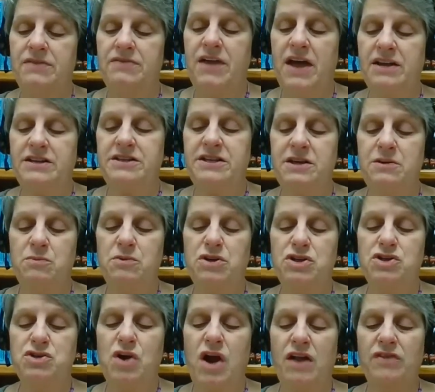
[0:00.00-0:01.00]
That team
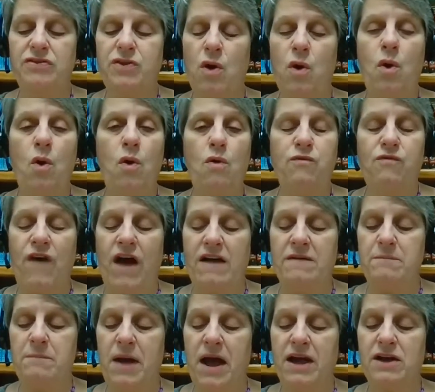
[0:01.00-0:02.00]
would trot the whole
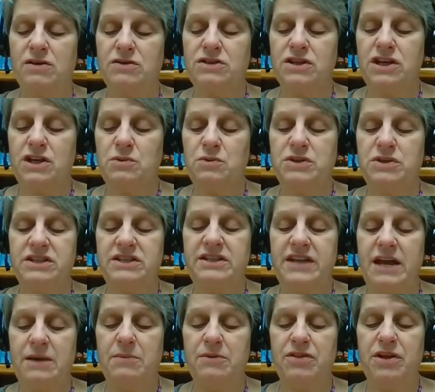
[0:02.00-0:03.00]
five miles, and he would
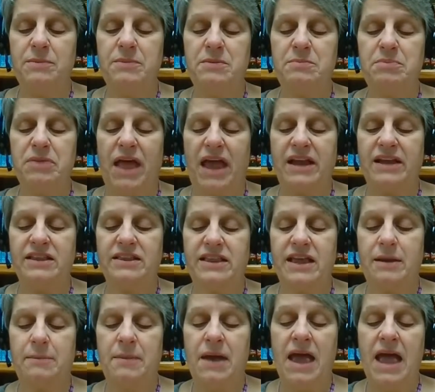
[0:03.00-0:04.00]
stable them and blanket
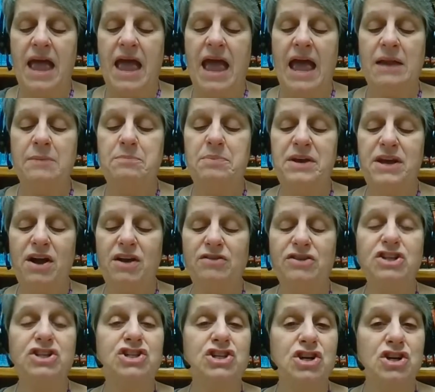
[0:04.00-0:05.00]
them and be on
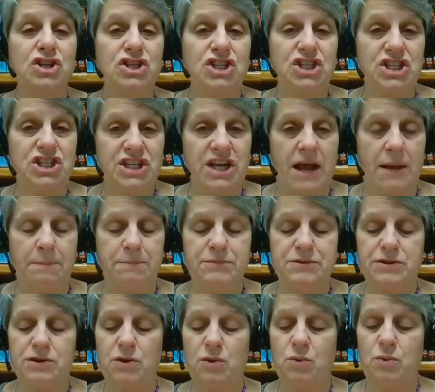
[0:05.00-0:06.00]
the church
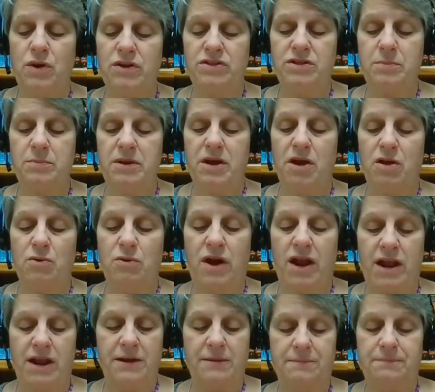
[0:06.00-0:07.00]
steps when the bell
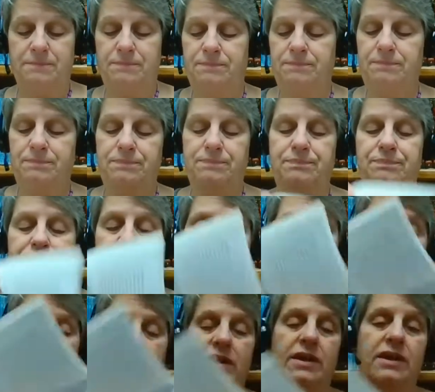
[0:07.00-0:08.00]
rang.
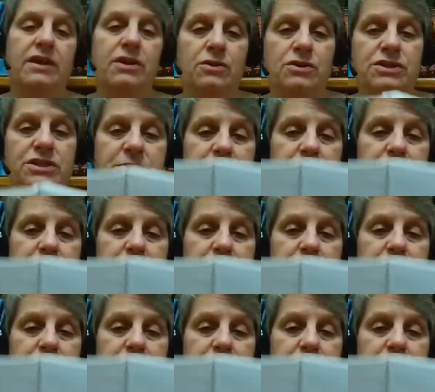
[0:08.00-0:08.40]
Here